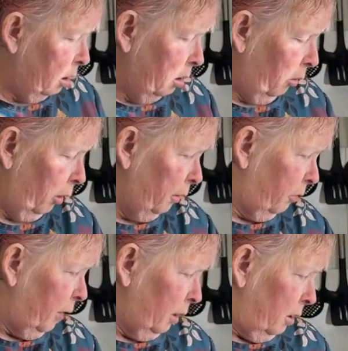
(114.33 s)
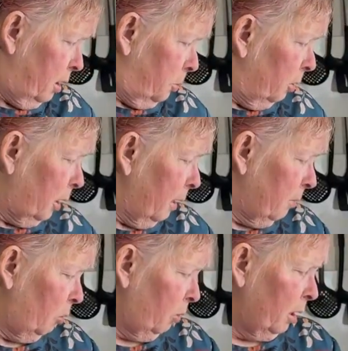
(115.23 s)
I think this will come
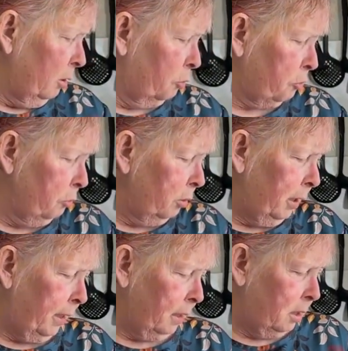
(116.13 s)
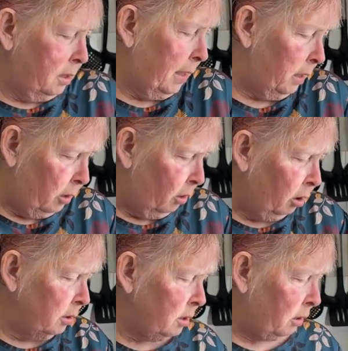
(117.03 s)
in well and truly under
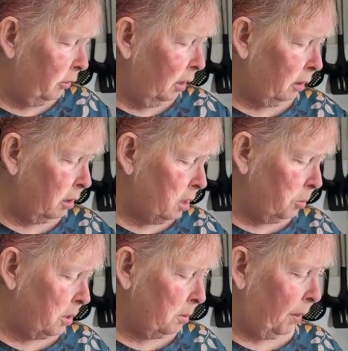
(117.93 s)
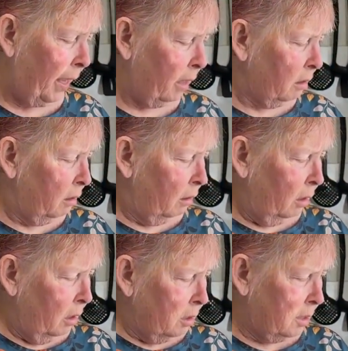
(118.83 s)
$10. I think this was about
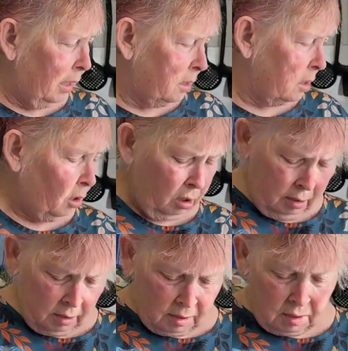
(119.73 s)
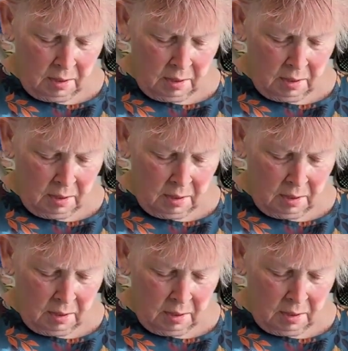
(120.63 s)
$6.